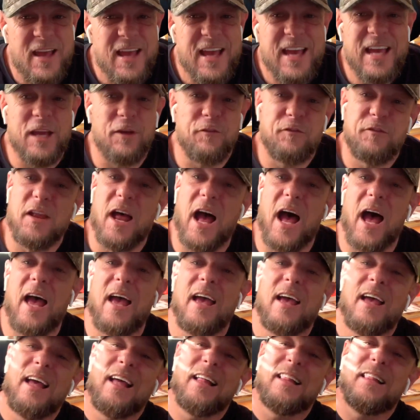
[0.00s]
If not,
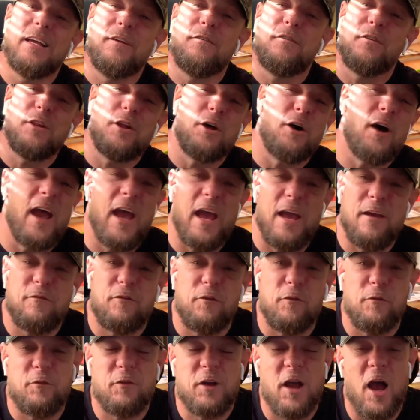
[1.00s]
leave your little
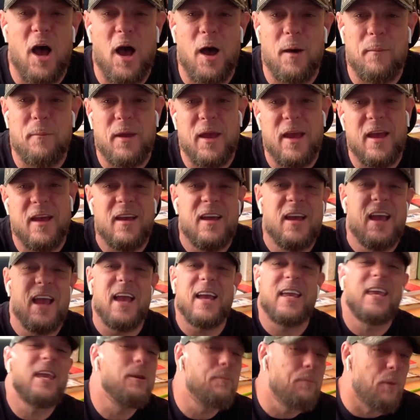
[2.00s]
hateful comment and
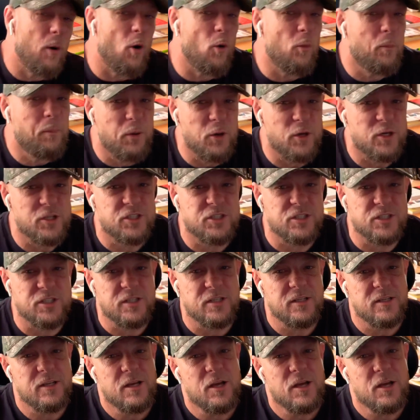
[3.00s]
keep on pushing.